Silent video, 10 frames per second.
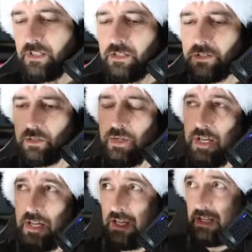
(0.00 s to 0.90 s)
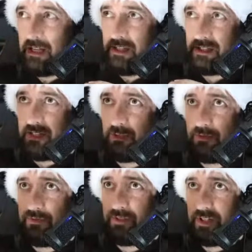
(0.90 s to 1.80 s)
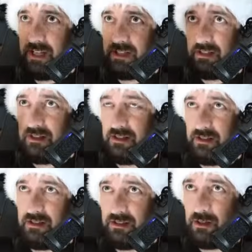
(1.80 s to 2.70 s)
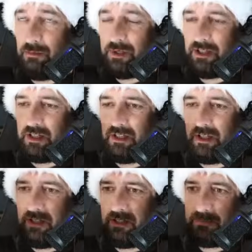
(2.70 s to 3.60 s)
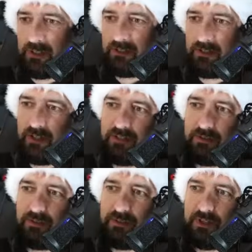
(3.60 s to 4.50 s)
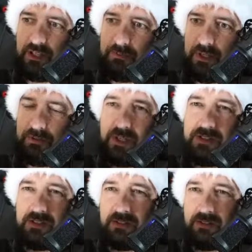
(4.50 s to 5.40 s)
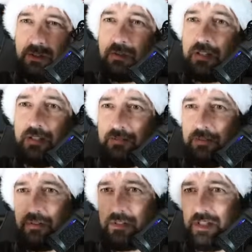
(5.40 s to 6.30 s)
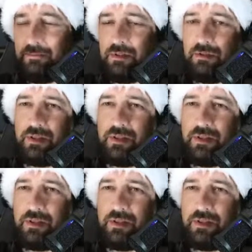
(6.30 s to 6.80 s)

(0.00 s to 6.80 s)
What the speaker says: So instead of raising globally, I recommend trying to think about raising locally. For example, you can